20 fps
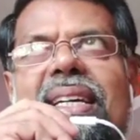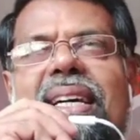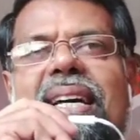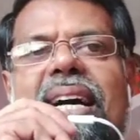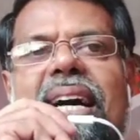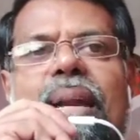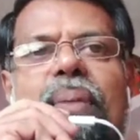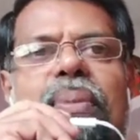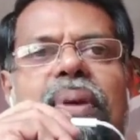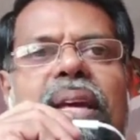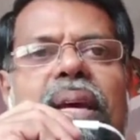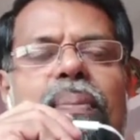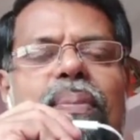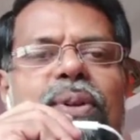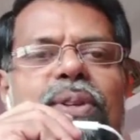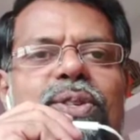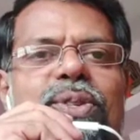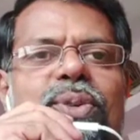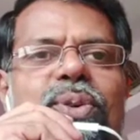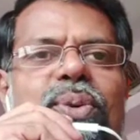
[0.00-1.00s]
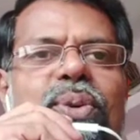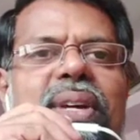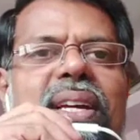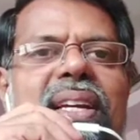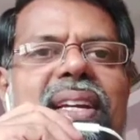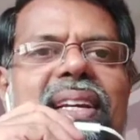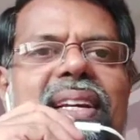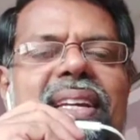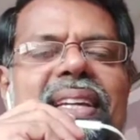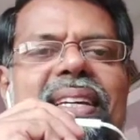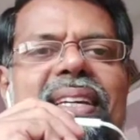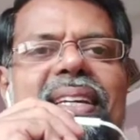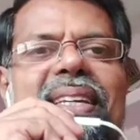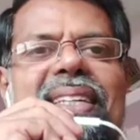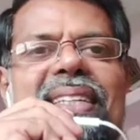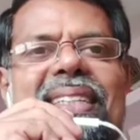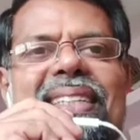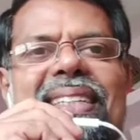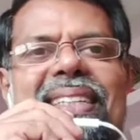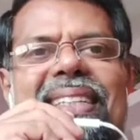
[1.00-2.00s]
I'll be able to quickly
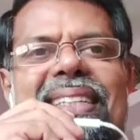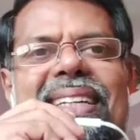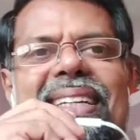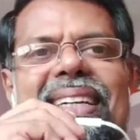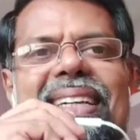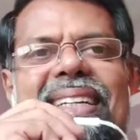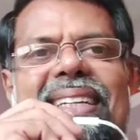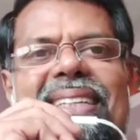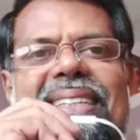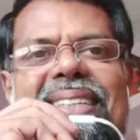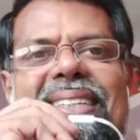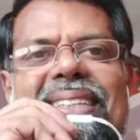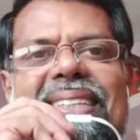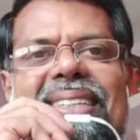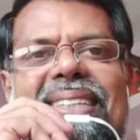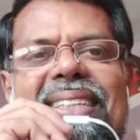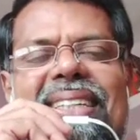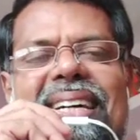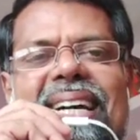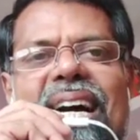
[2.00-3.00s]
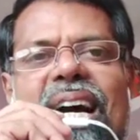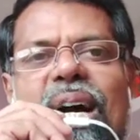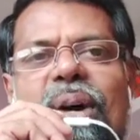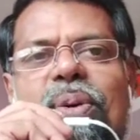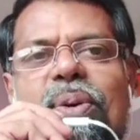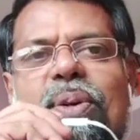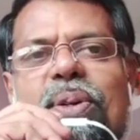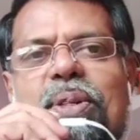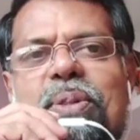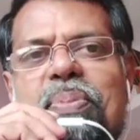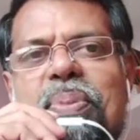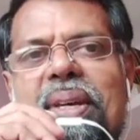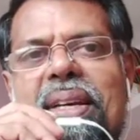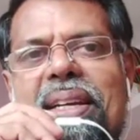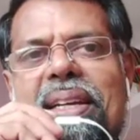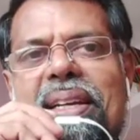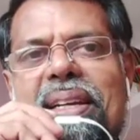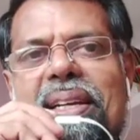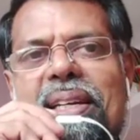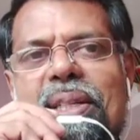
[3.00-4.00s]
learn how to speak
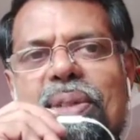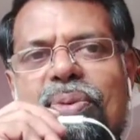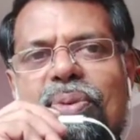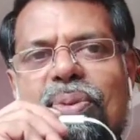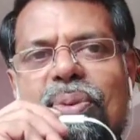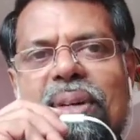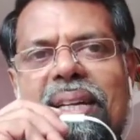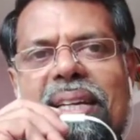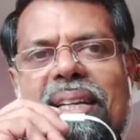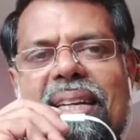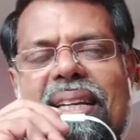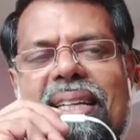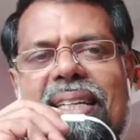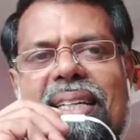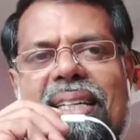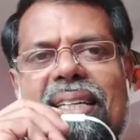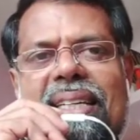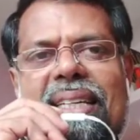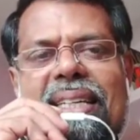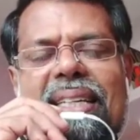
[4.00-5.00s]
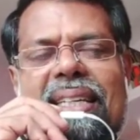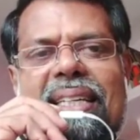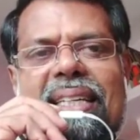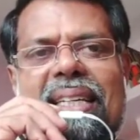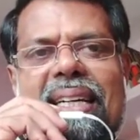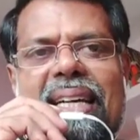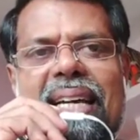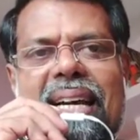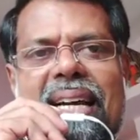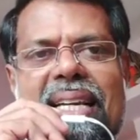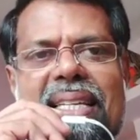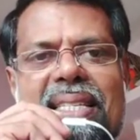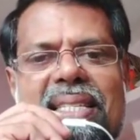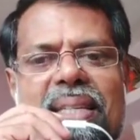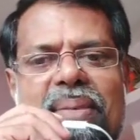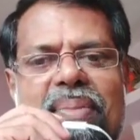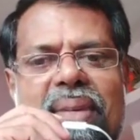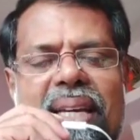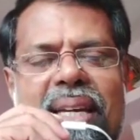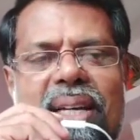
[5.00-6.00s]
English fluently?" I asked
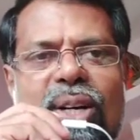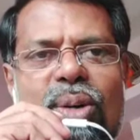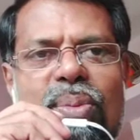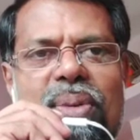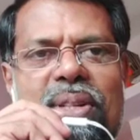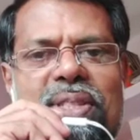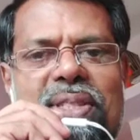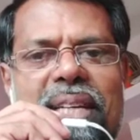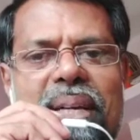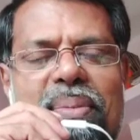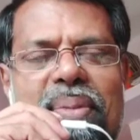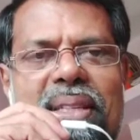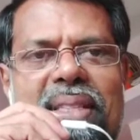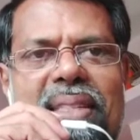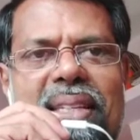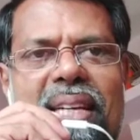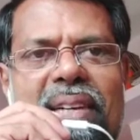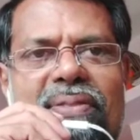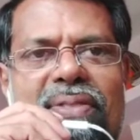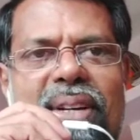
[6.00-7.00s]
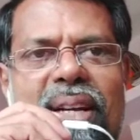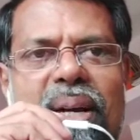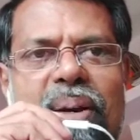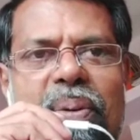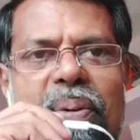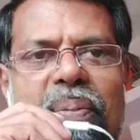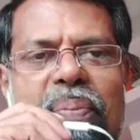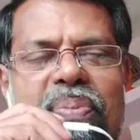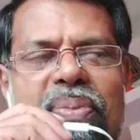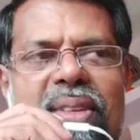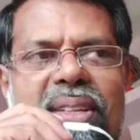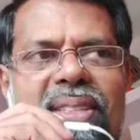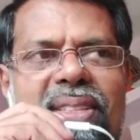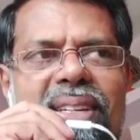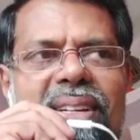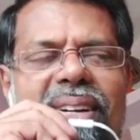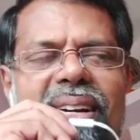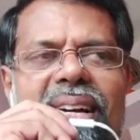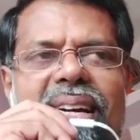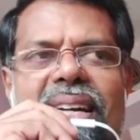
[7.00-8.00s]
him like how much time is left out. Sir,
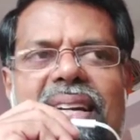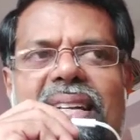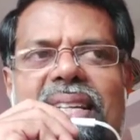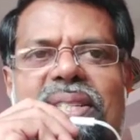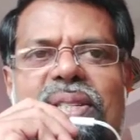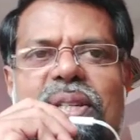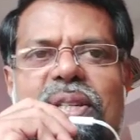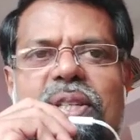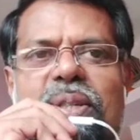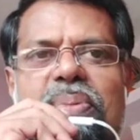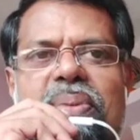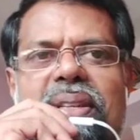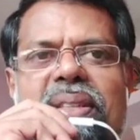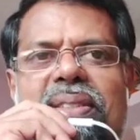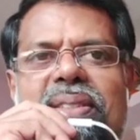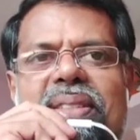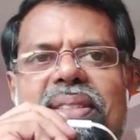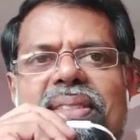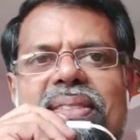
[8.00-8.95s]
hardly 6 months.